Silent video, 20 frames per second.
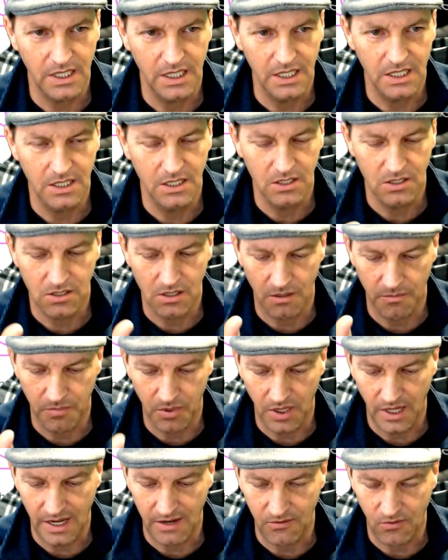is a
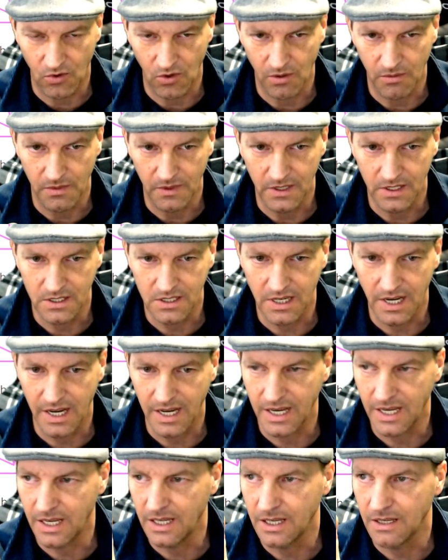platform. It's
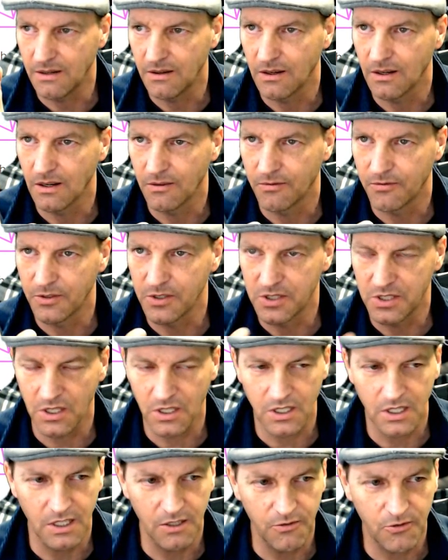a
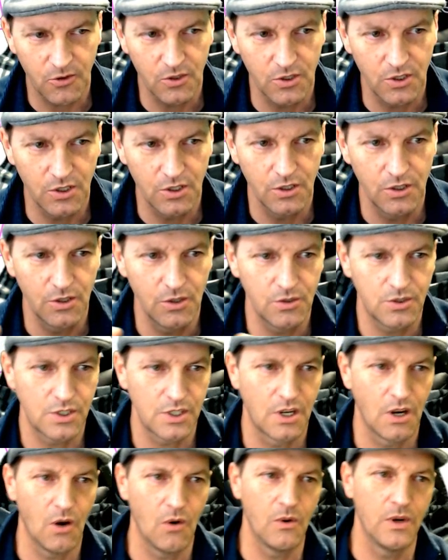facility for you to
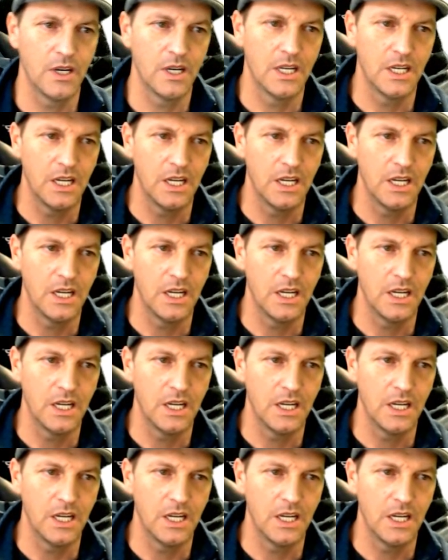go in